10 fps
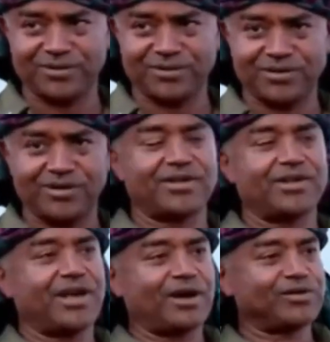bring the
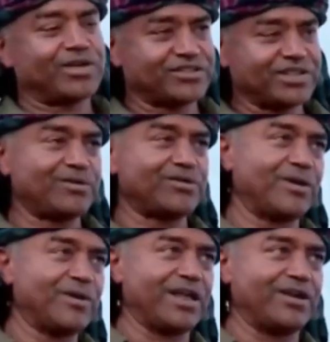facts together,
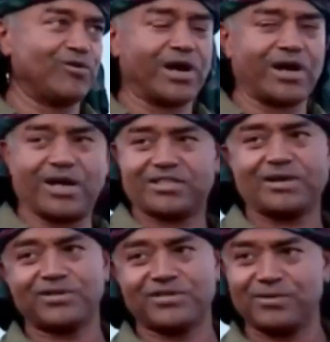to the
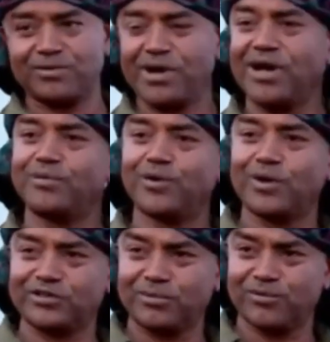surface,
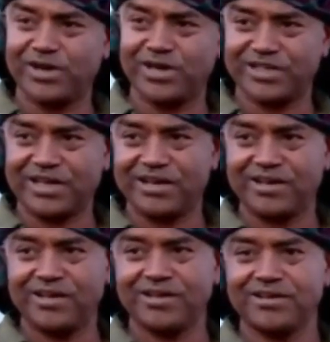and
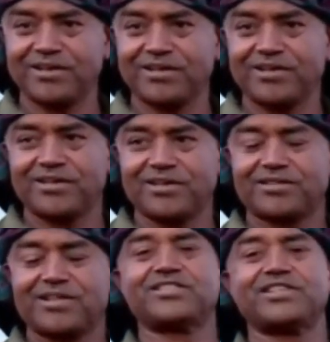then
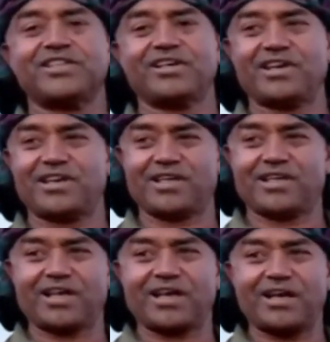that will
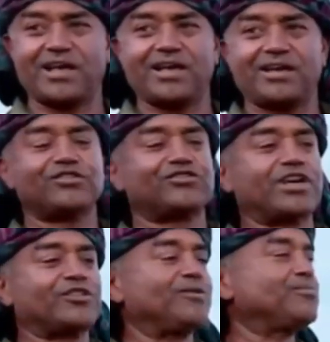be the basis for
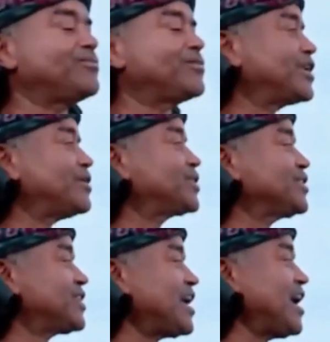any
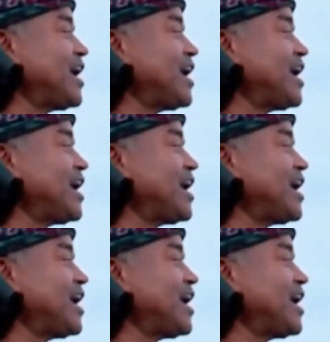judgment.